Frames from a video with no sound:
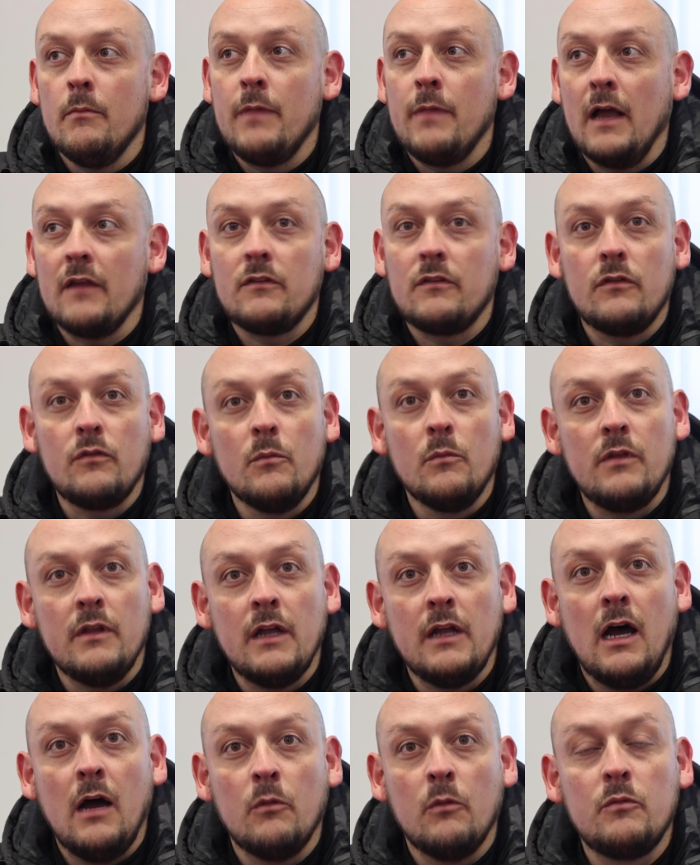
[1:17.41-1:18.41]
that's
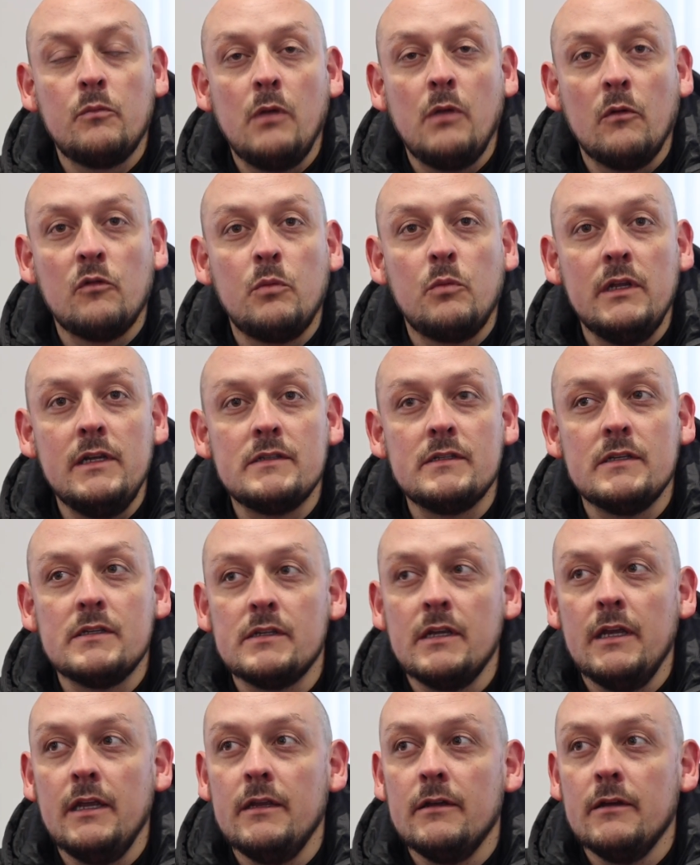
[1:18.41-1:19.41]
something that I was pleased to
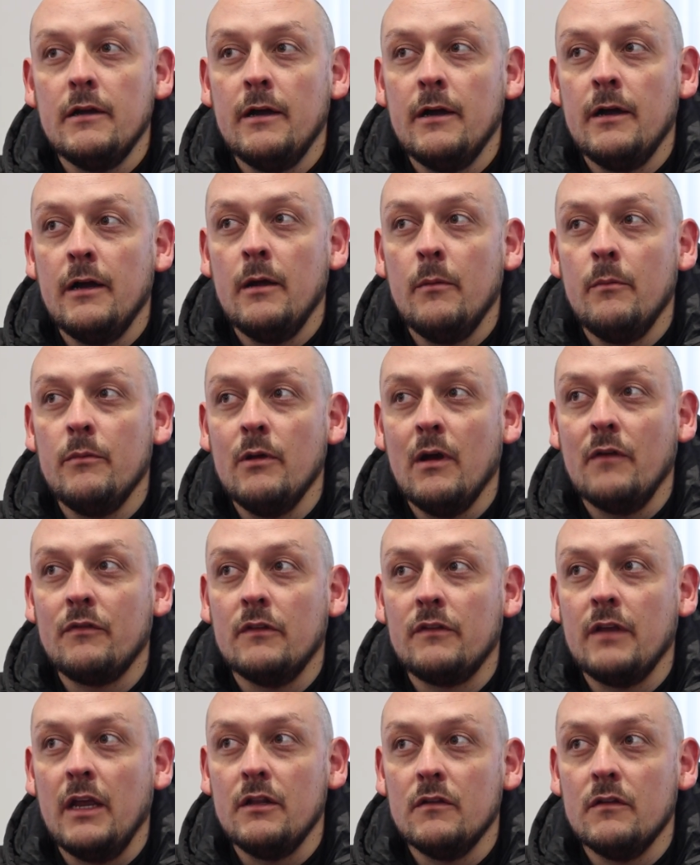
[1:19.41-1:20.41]
see. You have
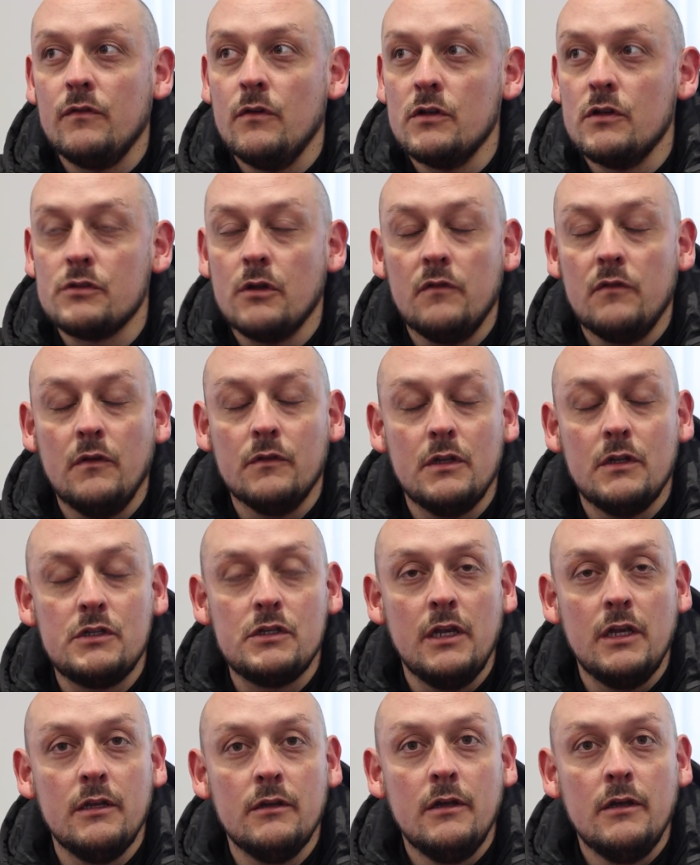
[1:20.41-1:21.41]
to take the first half on the
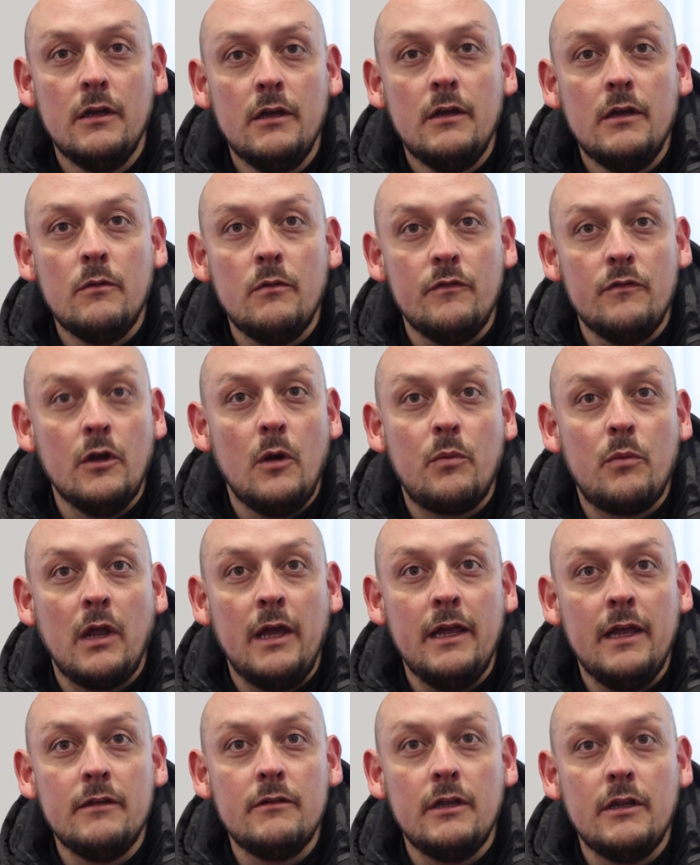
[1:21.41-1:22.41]
chin. Not
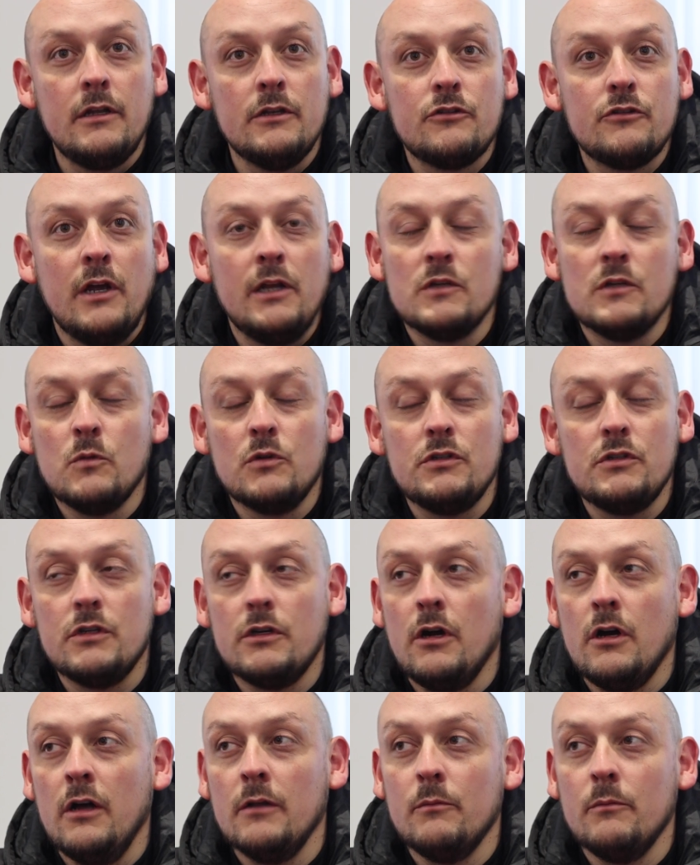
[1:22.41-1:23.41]
playing, you can train as much as
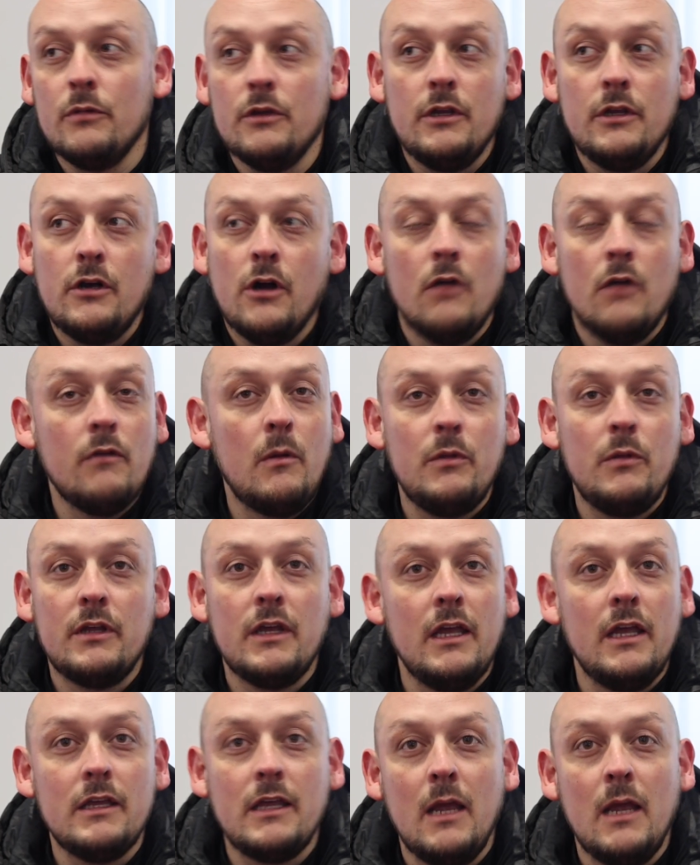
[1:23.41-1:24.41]
you can, but you can't
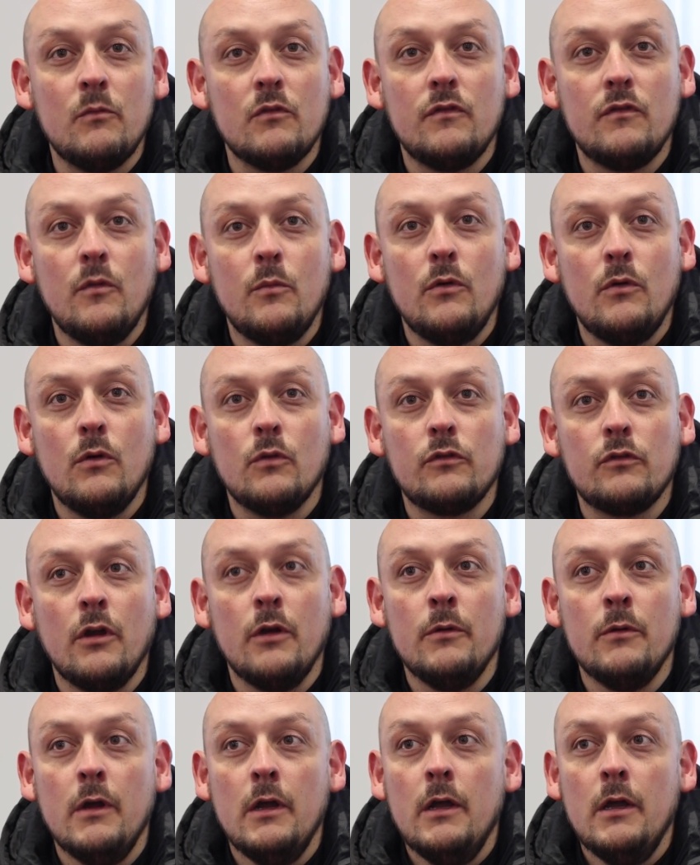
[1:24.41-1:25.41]
replicate games of football.
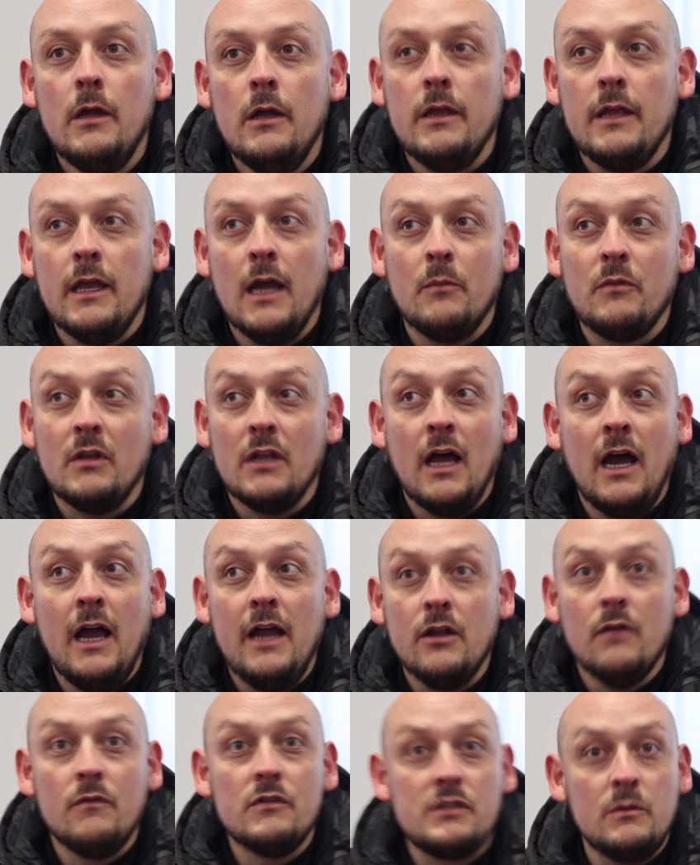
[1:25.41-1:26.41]
So yeah, I'm
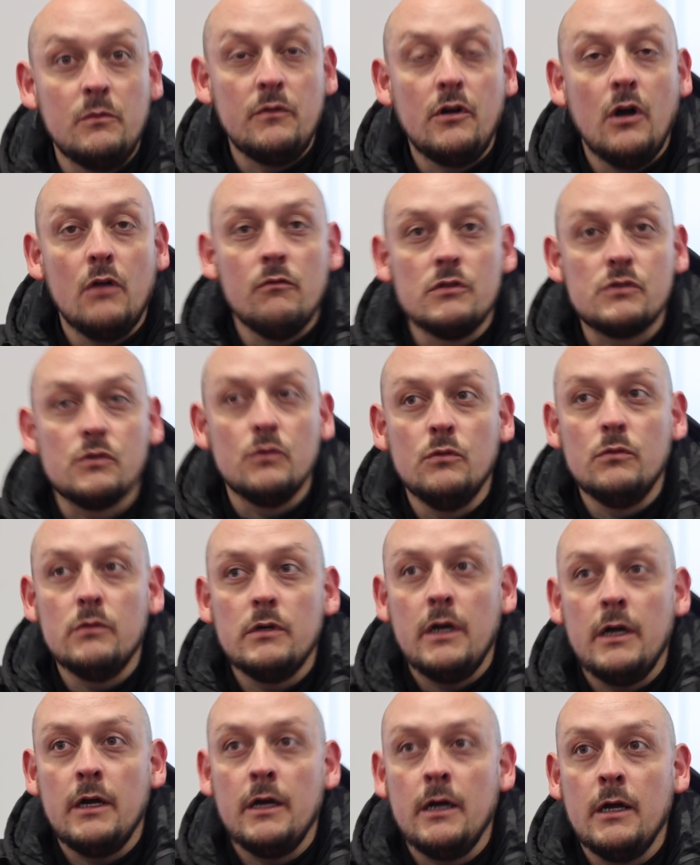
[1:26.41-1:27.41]
delighted. Obviously we got a result.
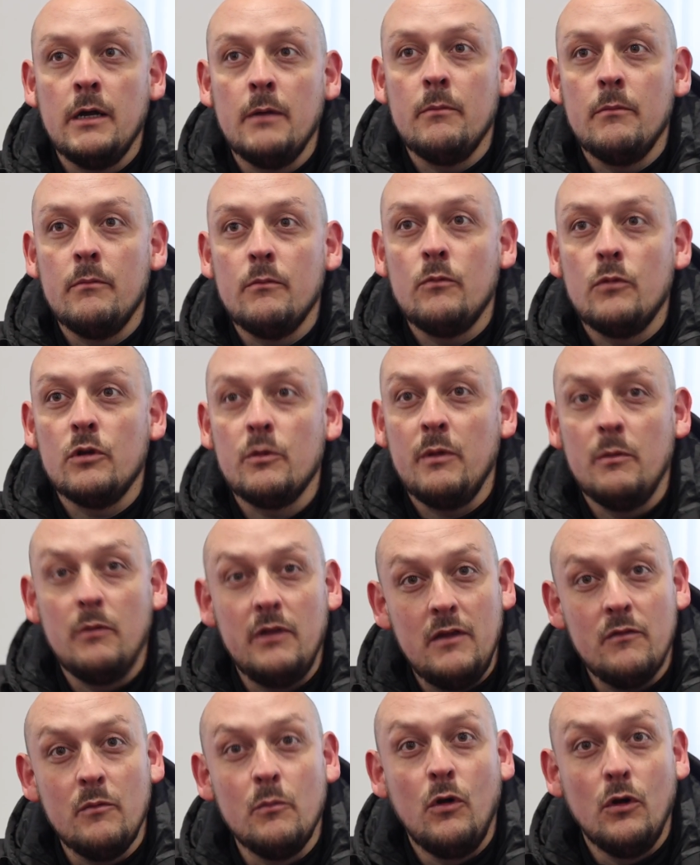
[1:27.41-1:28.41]
Would have
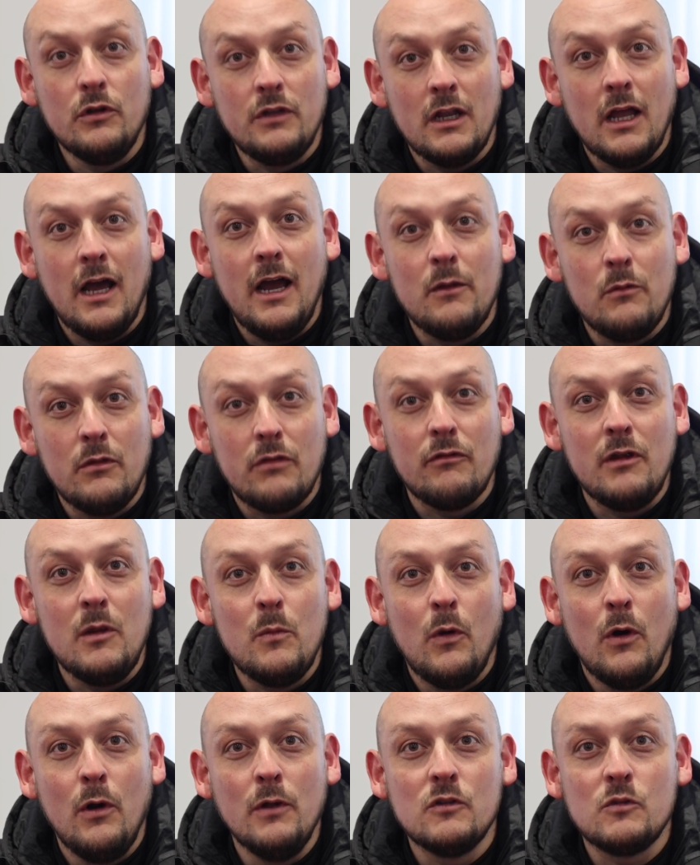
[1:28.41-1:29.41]
been even more delighted with
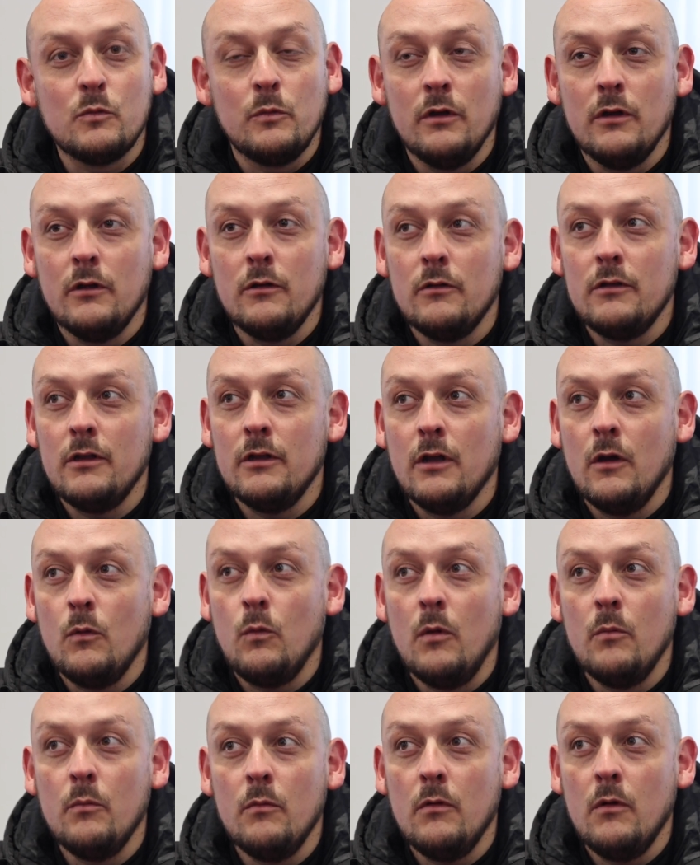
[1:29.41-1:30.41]
3 points, but
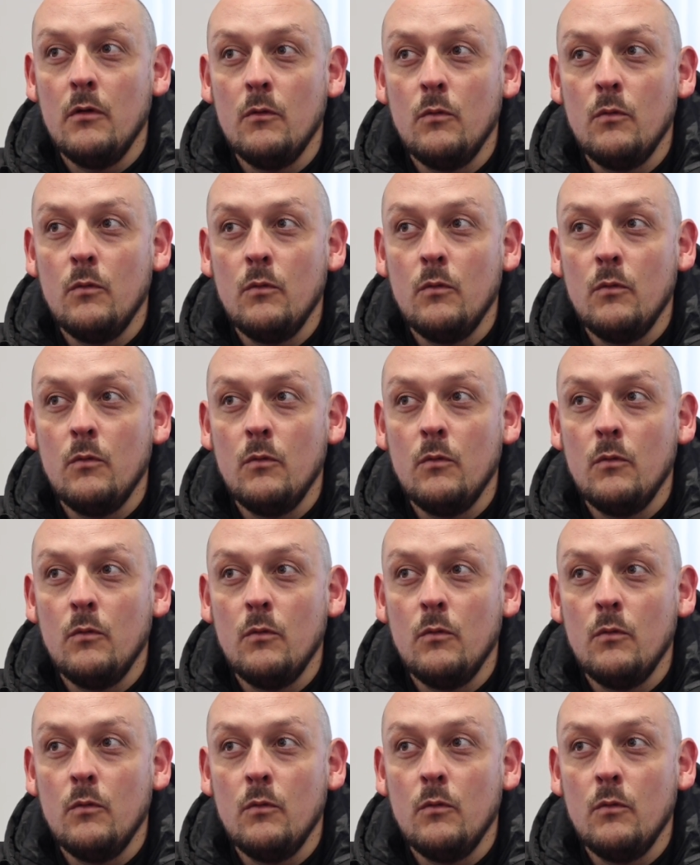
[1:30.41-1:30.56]
1